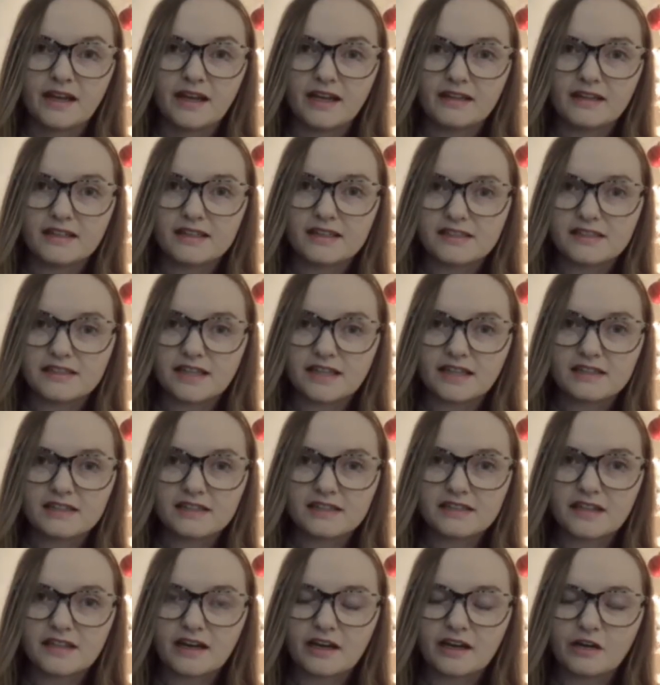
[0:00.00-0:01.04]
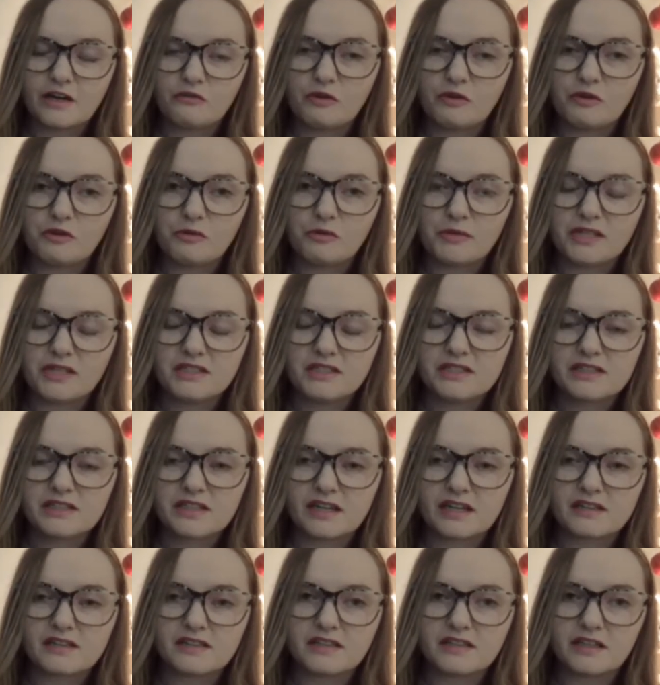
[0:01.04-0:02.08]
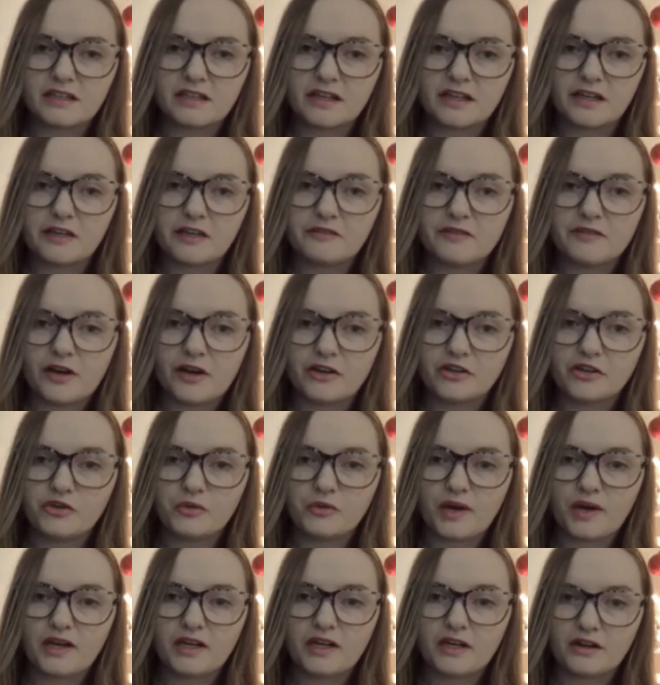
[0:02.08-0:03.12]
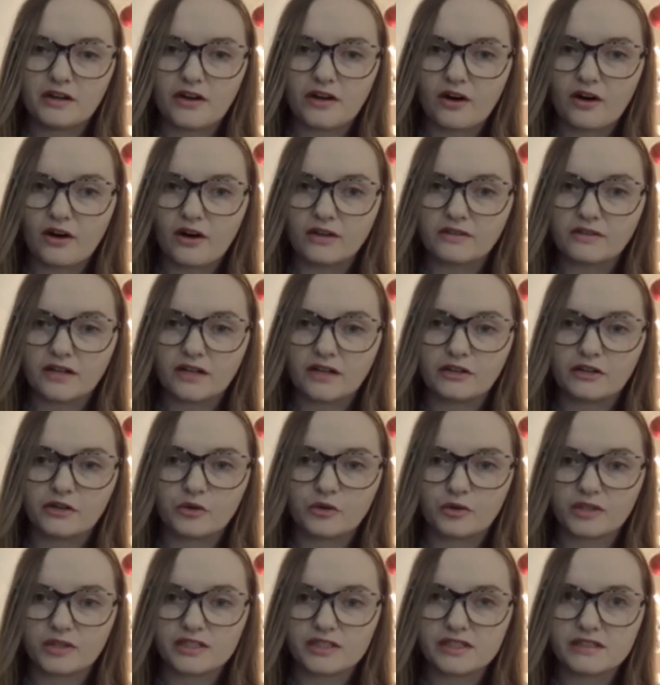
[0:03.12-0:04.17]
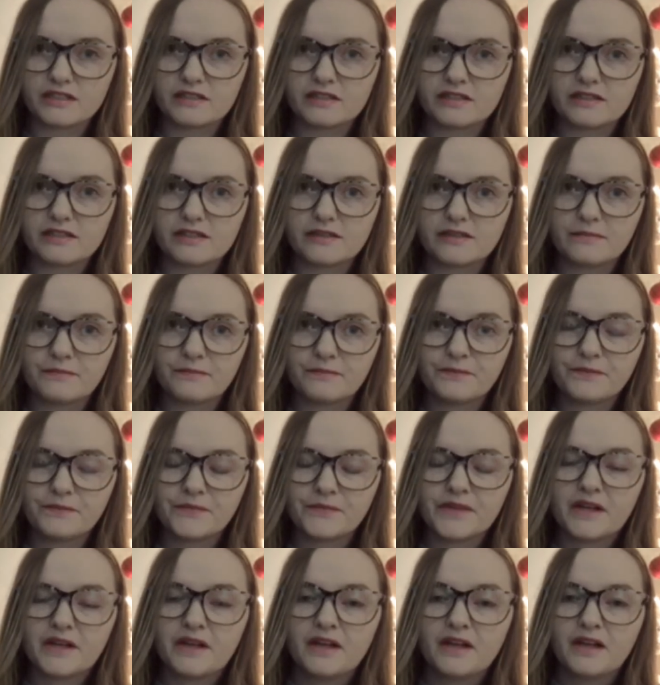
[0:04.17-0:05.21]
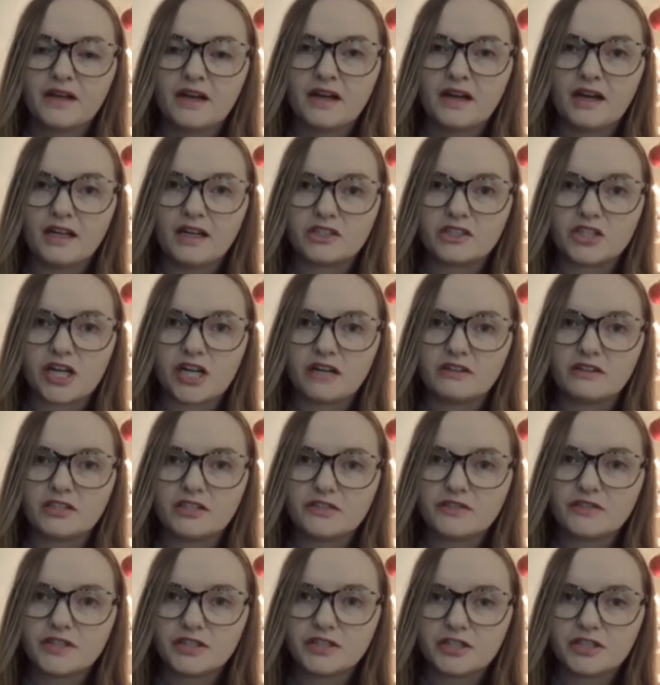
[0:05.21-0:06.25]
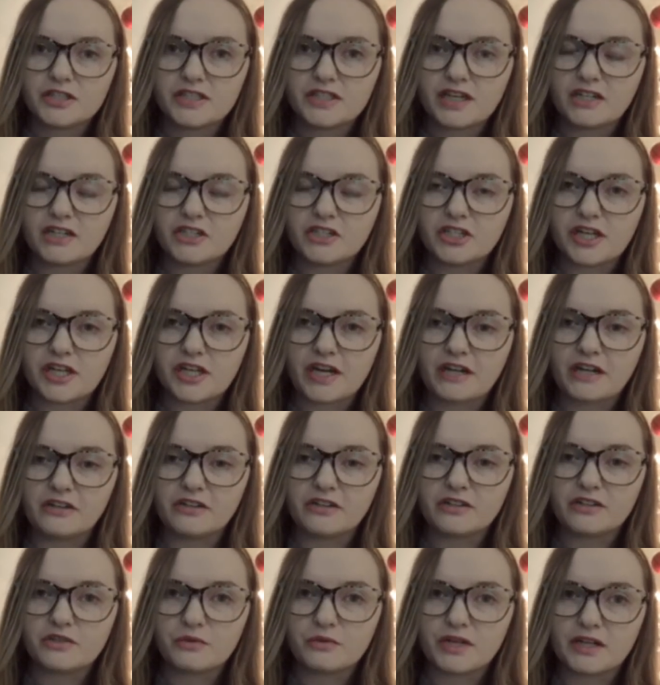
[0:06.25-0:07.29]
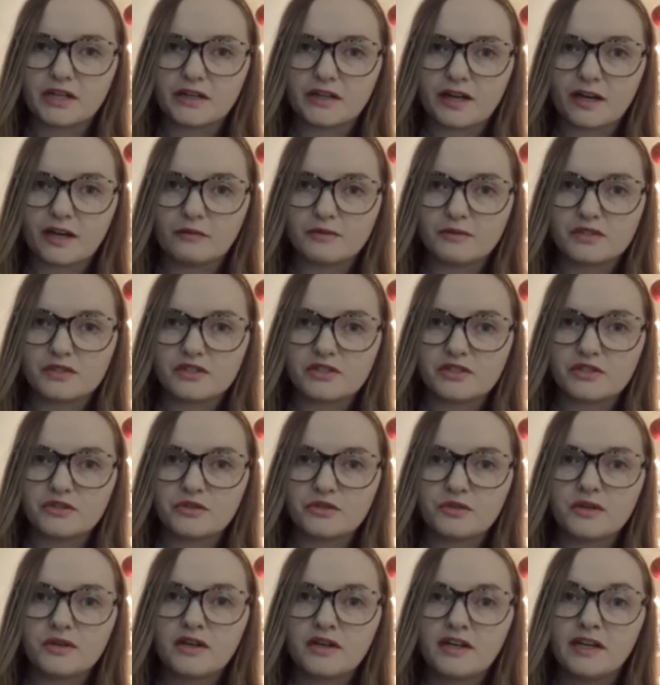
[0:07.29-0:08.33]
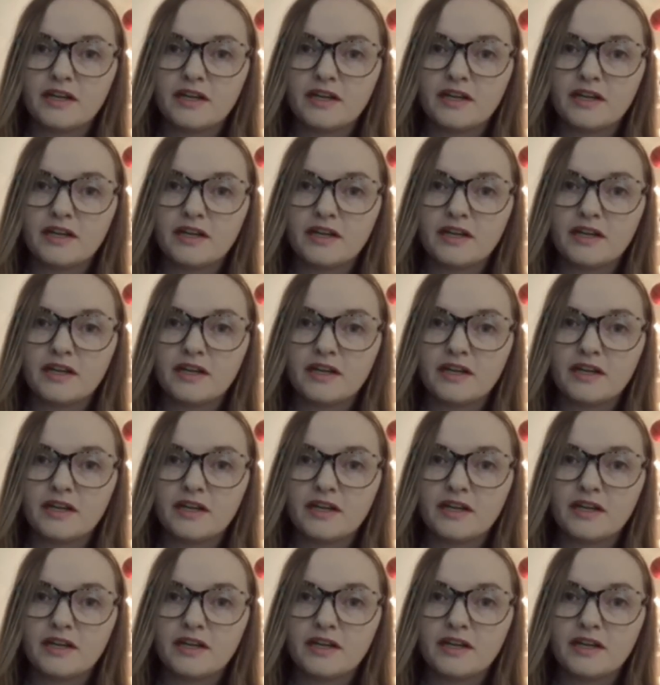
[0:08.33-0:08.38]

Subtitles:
In this next slide, we will be discussing evaluating online courses. The challenge for nurse educators when it comes to